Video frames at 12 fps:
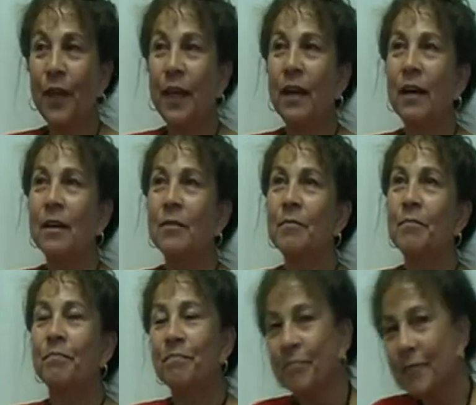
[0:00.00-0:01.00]
Come
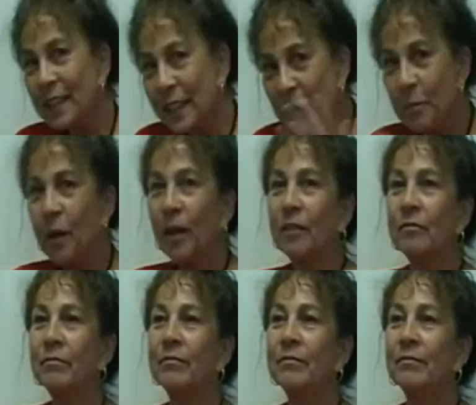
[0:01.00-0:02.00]
on,
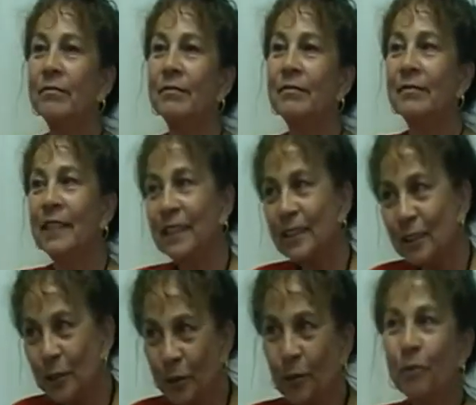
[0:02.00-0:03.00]
let's go
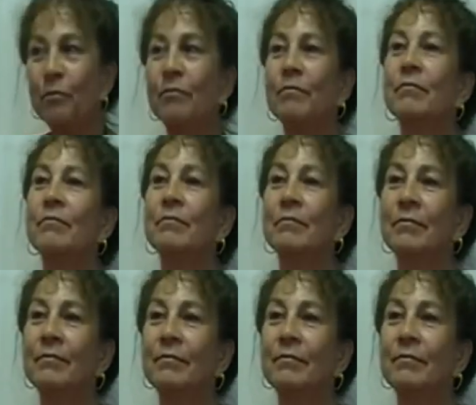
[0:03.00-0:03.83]
around.